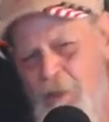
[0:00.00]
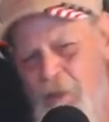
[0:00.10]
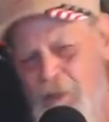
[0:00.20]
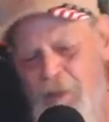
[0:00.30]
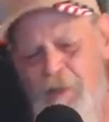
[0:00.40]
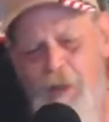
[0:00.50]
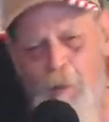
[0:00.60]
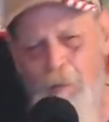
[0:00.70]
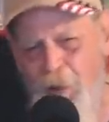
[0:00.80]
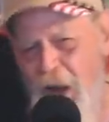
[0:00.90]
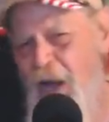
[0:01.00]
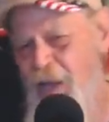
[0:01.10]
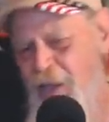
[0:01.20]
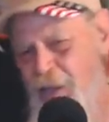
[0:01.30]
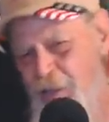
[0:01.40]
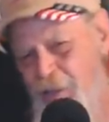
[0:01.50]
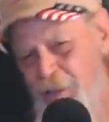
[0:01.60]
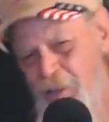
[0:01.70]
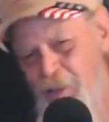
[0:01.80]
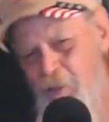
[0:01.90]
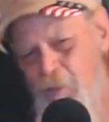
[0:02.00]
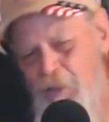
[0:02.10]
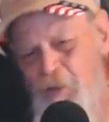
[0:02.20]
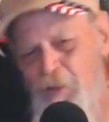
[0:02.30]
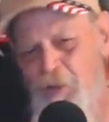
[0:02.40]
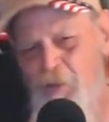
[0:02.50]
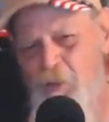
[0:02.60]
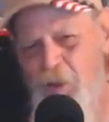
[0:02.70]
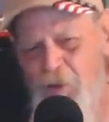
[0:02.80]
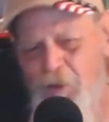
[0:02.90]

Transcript: that they'll buy when you disgrace